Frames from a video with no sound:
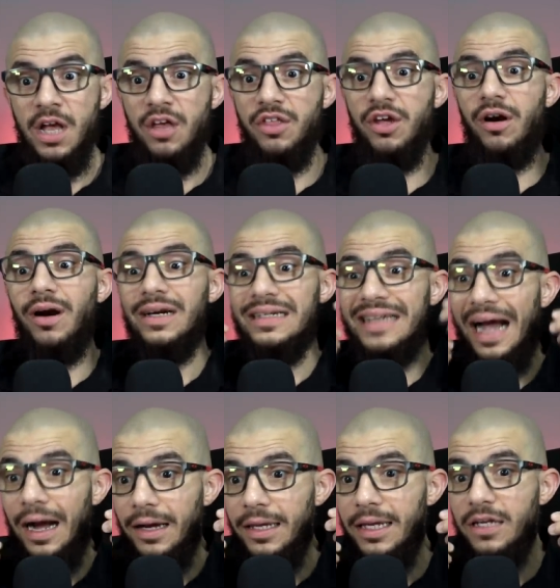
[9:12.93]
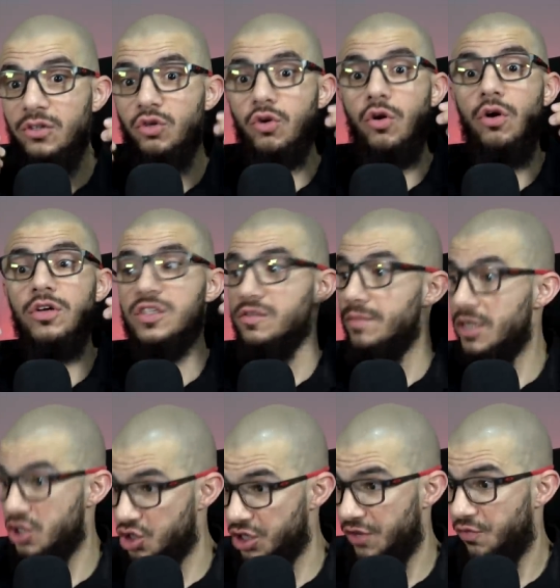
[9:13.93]
They are dying to cause
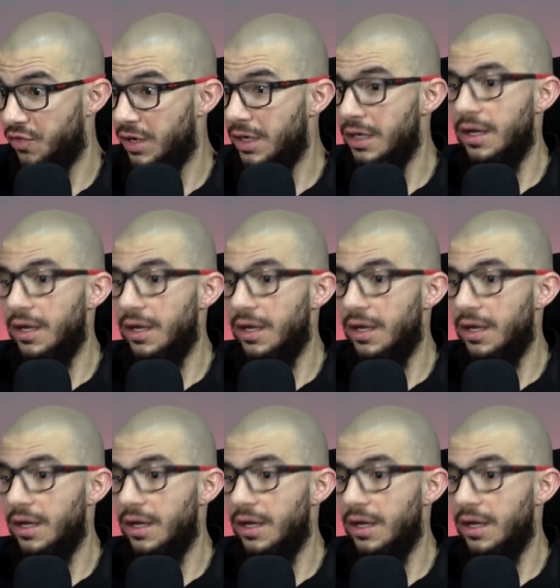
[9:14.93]
mischief.